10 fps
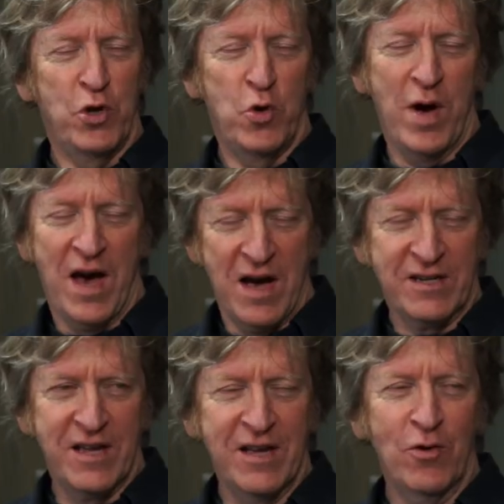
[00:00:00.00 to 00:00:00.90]
Were you
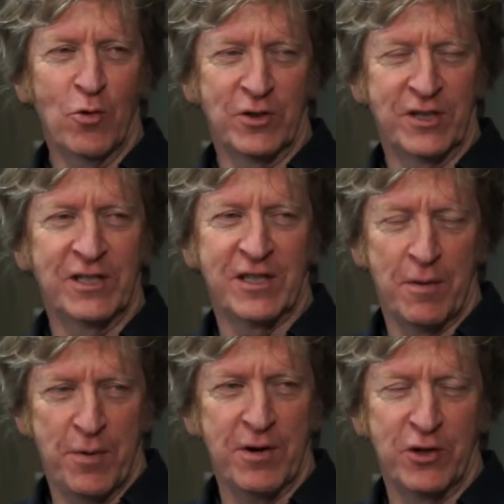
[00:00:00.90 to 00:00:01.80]
acting, or is this a
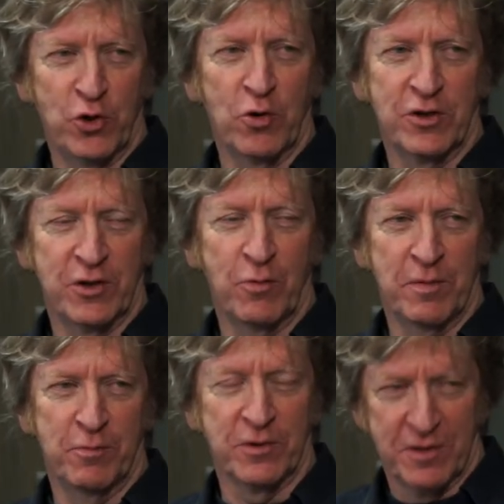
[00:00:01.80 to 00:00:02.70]
part of George
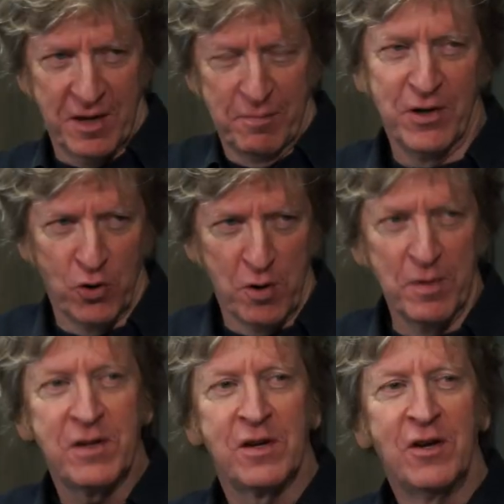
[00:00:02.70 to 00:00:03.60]
that was had been
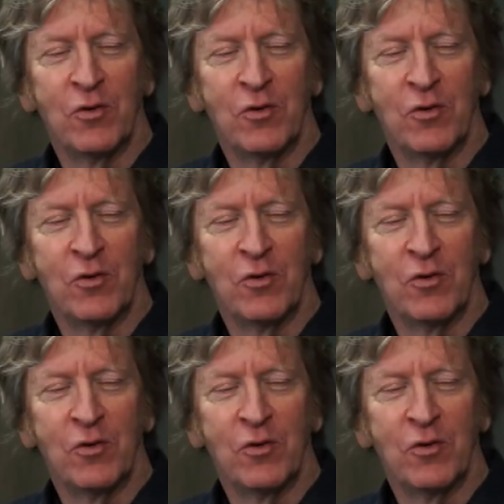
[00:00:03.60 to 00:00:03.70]
dormant?